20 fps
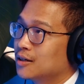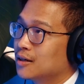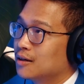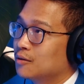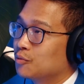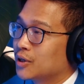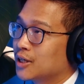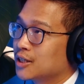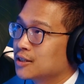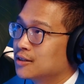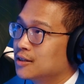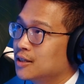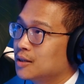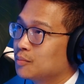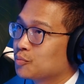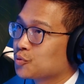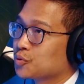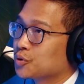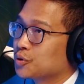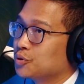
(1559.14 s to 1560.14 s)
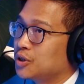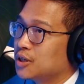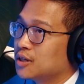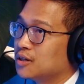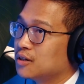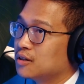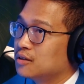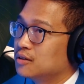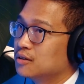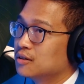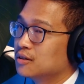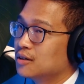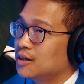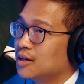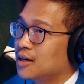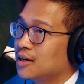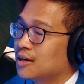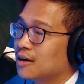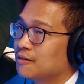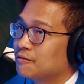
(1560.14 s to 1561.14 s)
when it's deep-rooted,
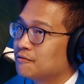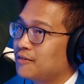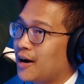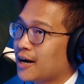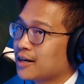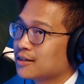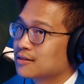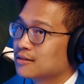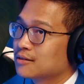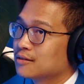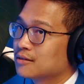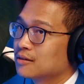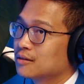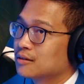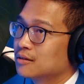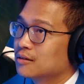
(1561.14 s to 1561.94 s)
it affects